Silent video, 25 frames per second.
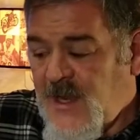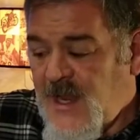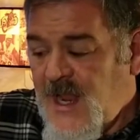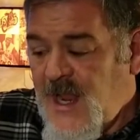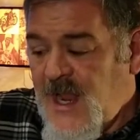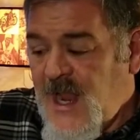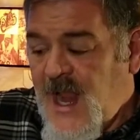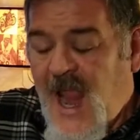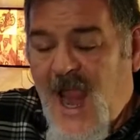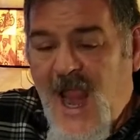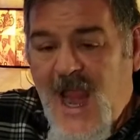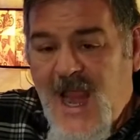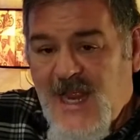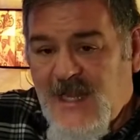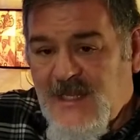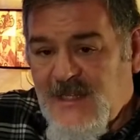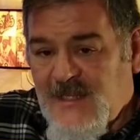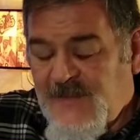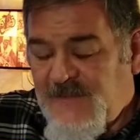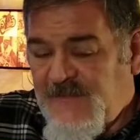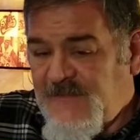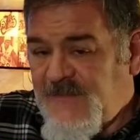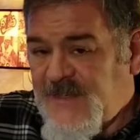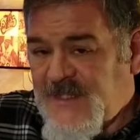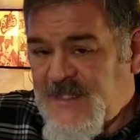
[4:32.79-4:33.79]
and the
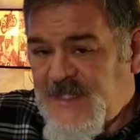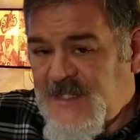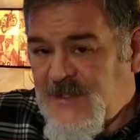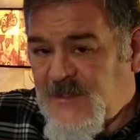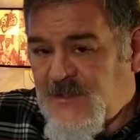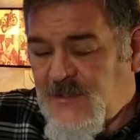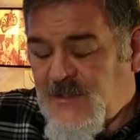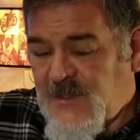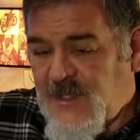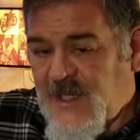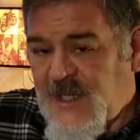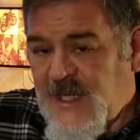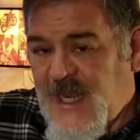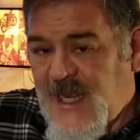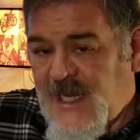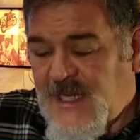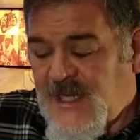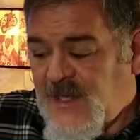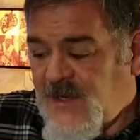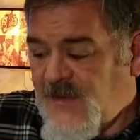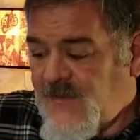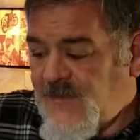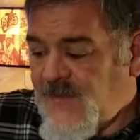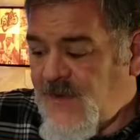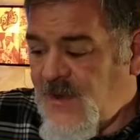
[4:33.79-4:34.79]
physical connected
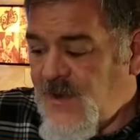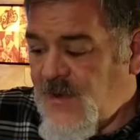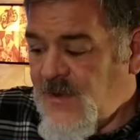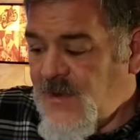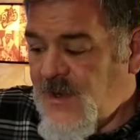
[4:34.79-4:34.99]
phone.